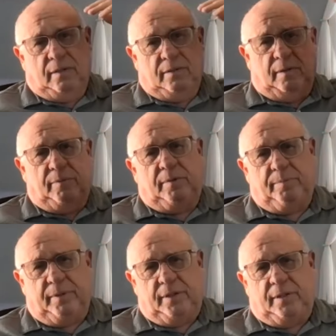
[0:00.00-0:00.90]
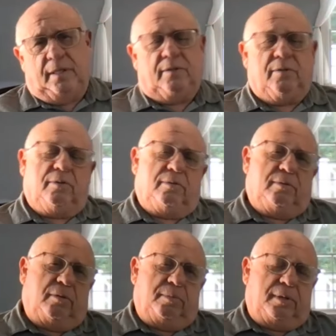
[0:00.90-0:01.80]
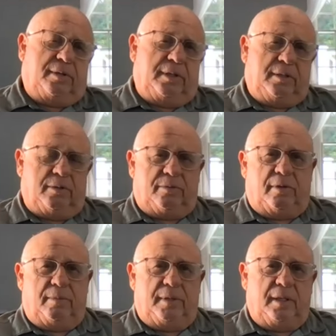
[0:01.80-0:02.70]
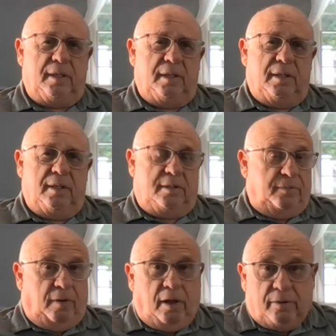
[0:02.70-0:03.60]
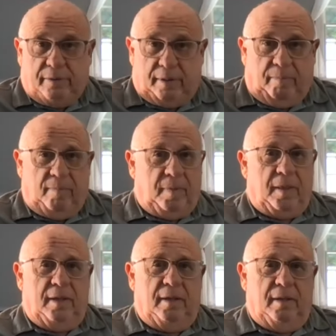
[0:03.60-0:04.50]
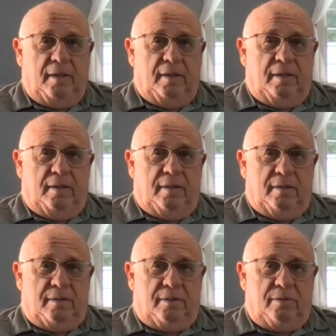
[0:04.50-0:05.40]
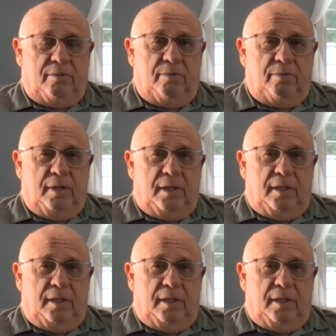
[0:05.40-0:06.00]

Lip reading: someone appreciates Gopal Krishna Goswami is to follow him, to